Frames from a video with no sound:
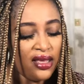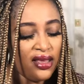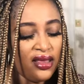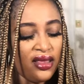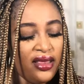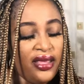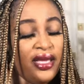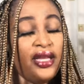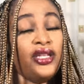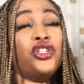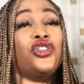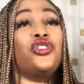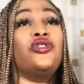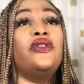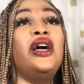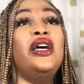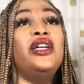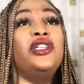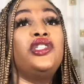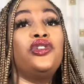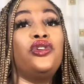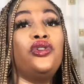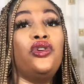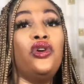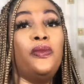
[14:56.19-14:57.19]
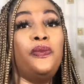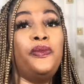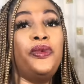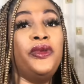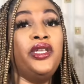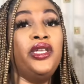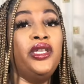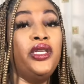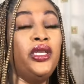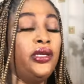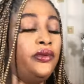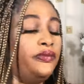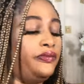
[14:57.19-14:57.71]
they try to
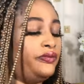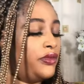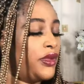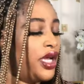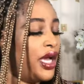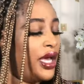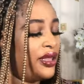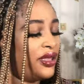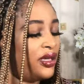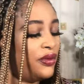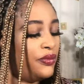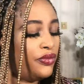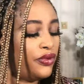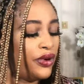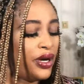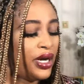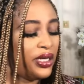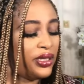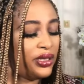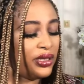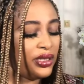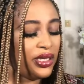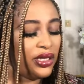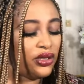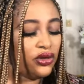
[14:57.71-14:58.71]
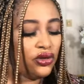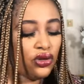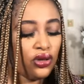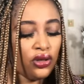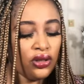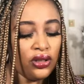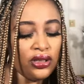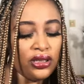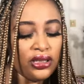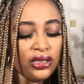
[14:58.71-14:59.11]
copy other brands and not